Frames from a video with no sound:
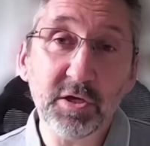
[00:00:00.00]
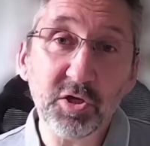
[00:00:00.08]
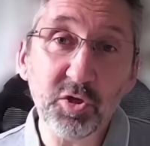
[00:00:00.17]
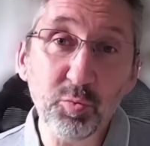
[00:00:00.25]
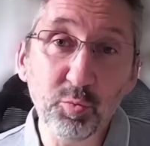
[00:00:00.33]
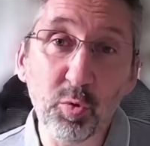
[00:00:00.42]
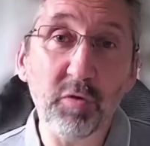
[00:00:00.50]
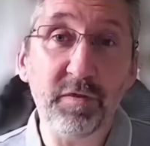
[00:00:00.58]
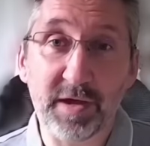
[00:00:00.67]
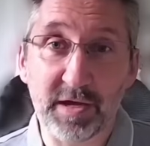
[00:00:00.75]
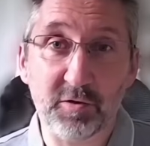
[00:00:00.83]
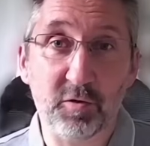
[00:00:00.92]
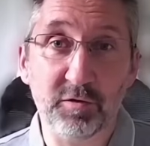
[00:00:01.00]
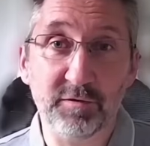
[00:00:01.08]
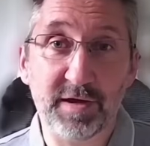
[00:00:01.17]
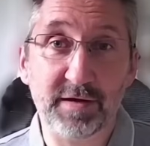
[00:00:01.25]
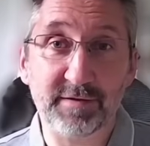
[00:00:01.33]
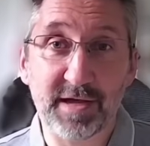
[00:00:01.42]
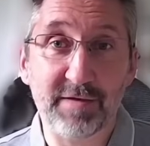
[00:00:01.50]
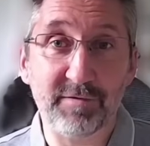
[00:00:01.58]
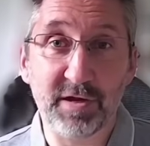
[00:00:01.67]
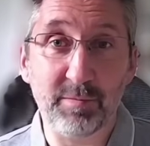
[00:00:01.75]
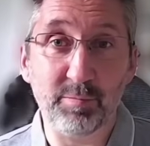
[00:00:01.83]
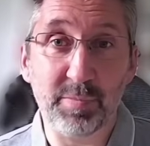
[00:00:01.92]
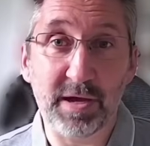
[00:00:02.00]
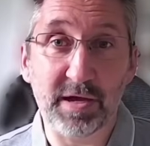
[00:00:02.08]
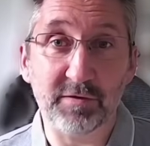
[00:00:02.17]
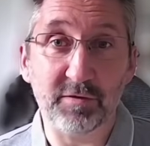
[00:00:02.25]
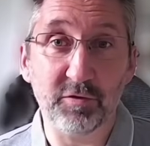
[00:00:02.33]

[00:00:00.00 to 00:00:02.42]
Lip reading: You want that contact to have an impact